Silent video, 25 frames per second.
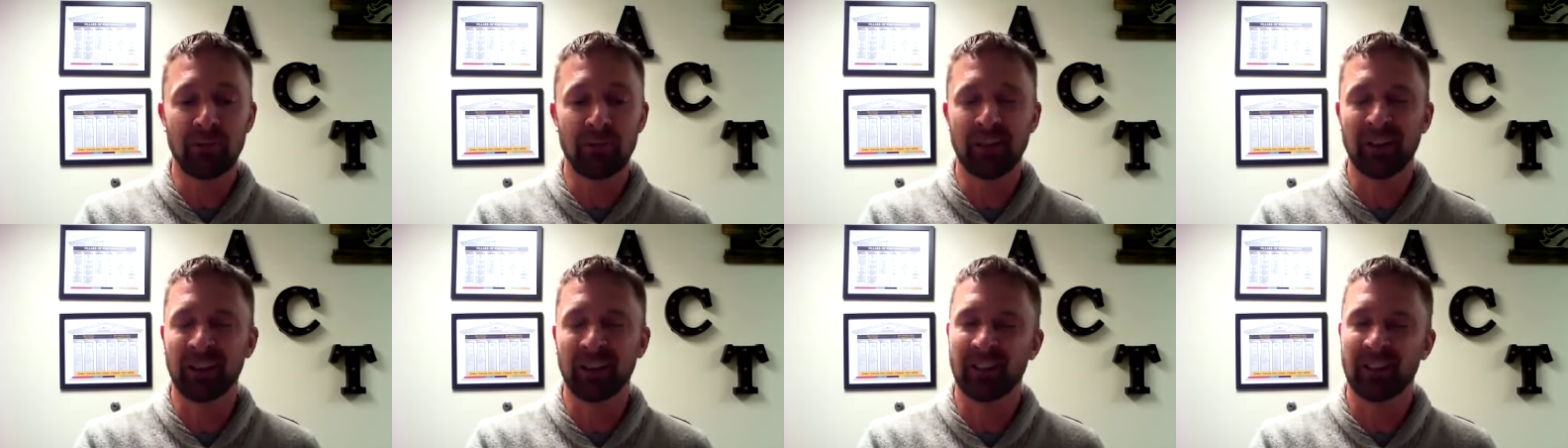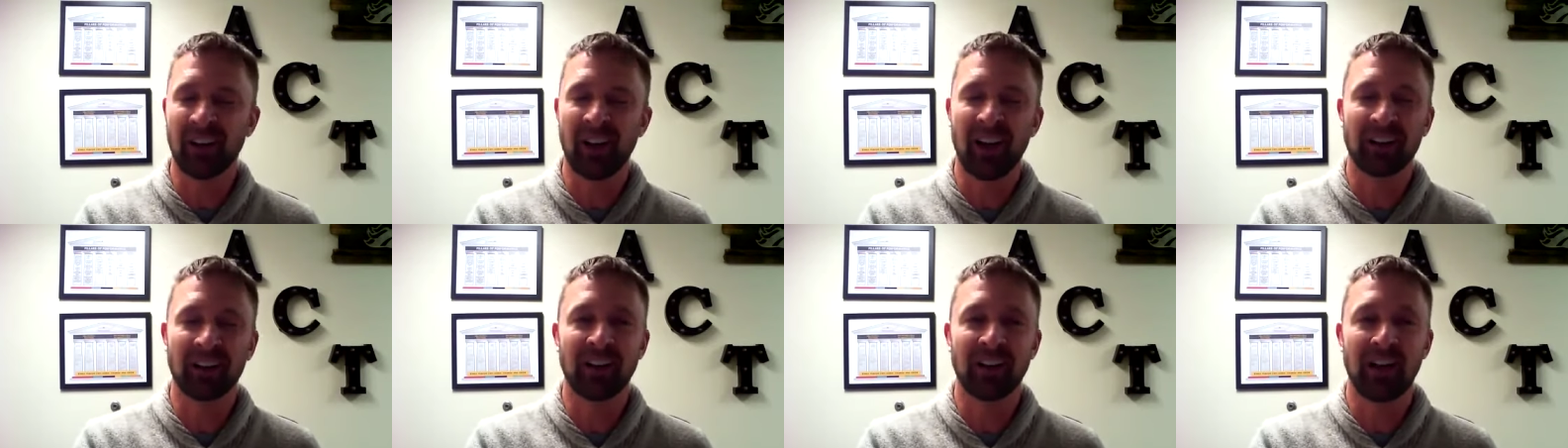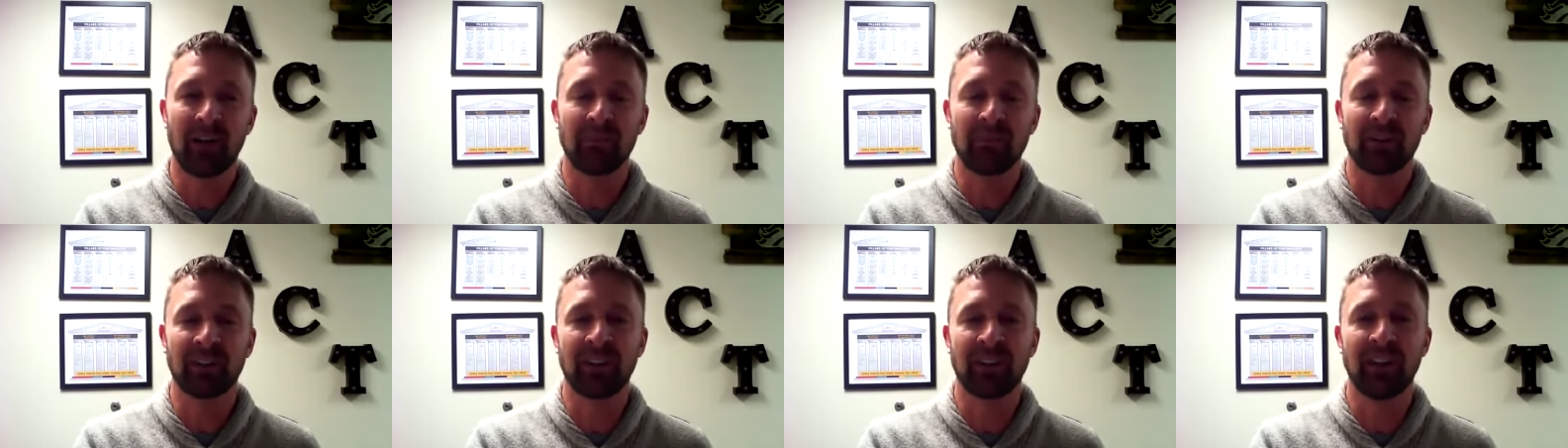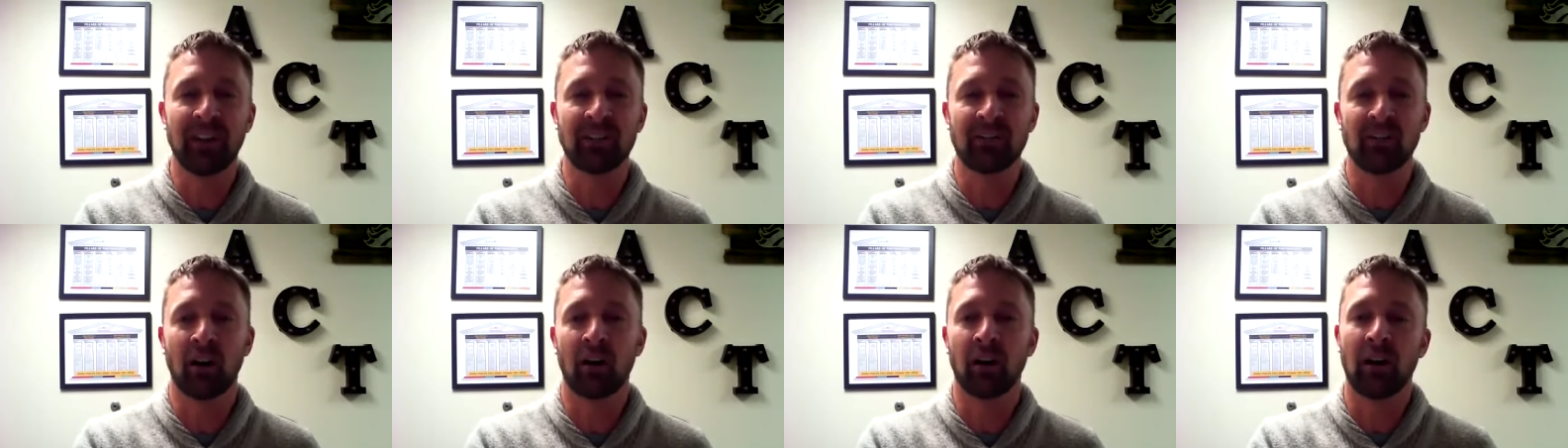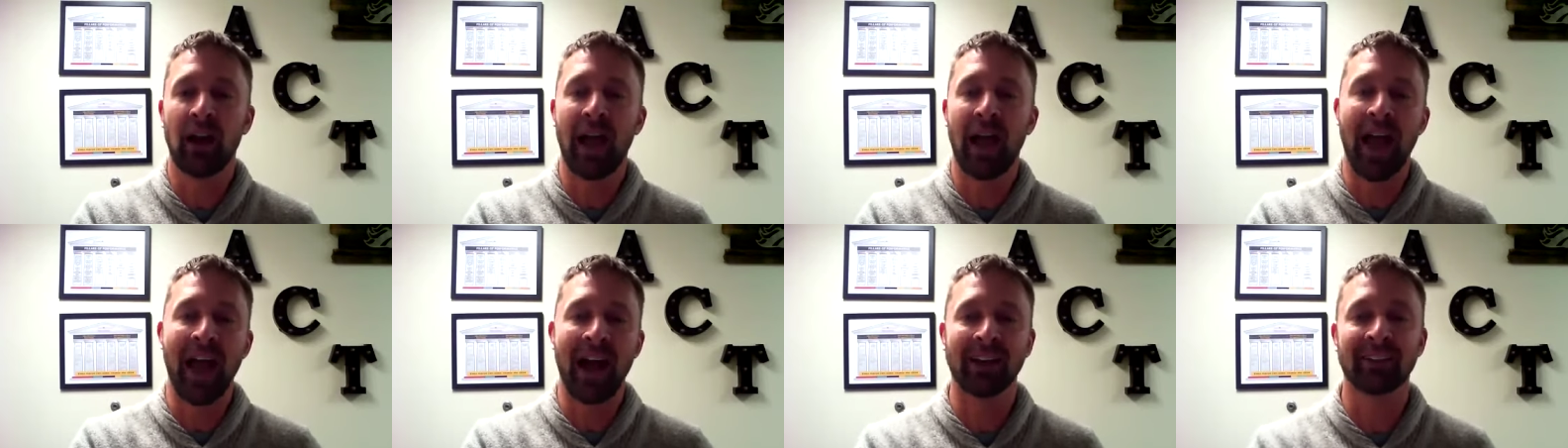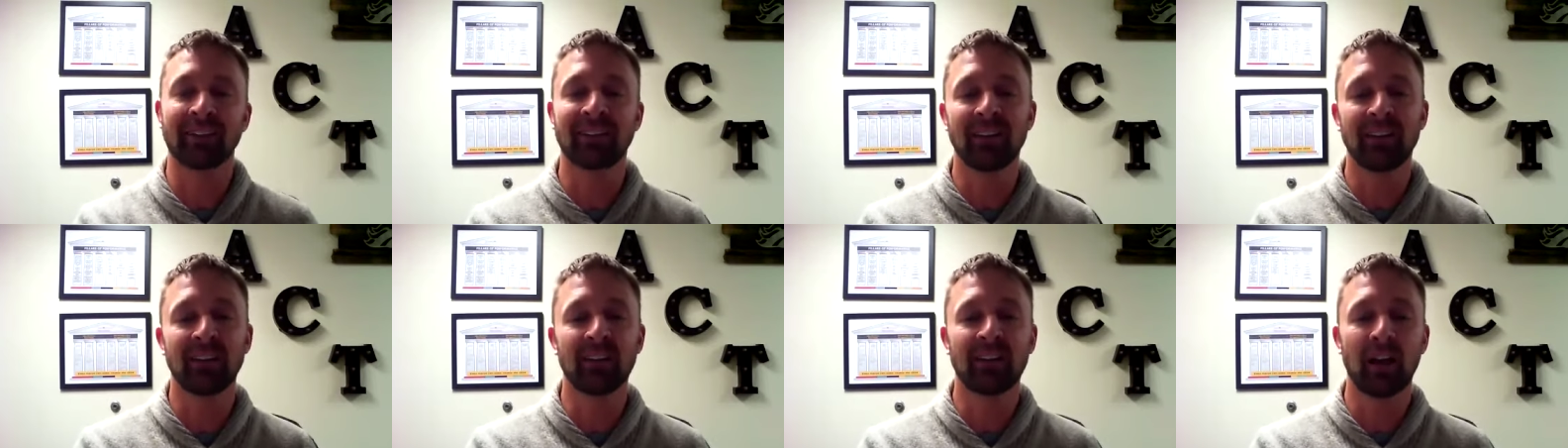because a lot of times the kids aren't
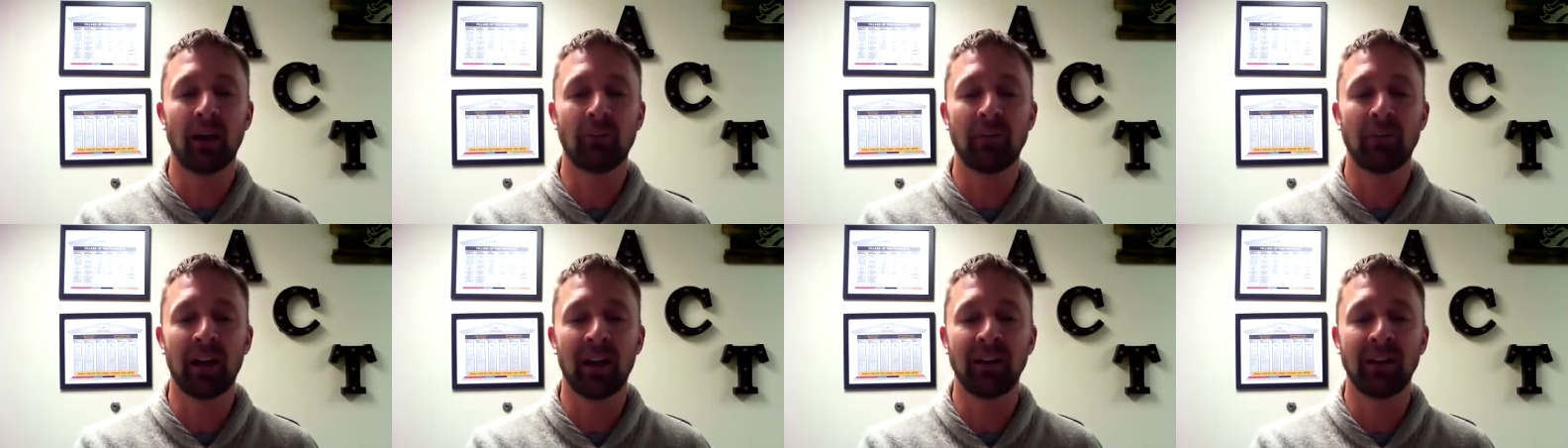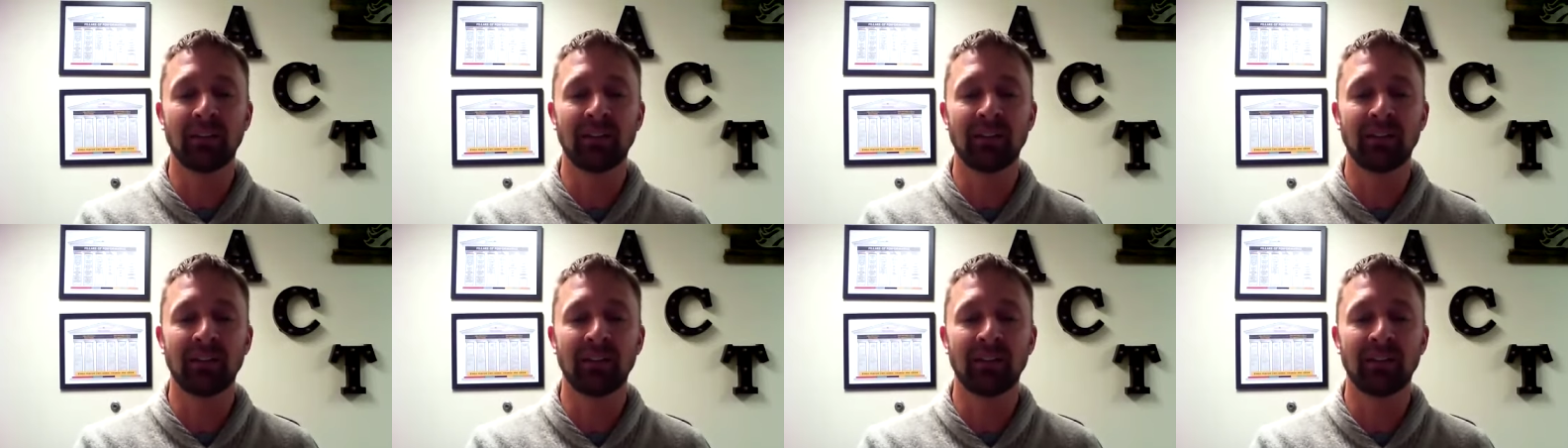asking to come to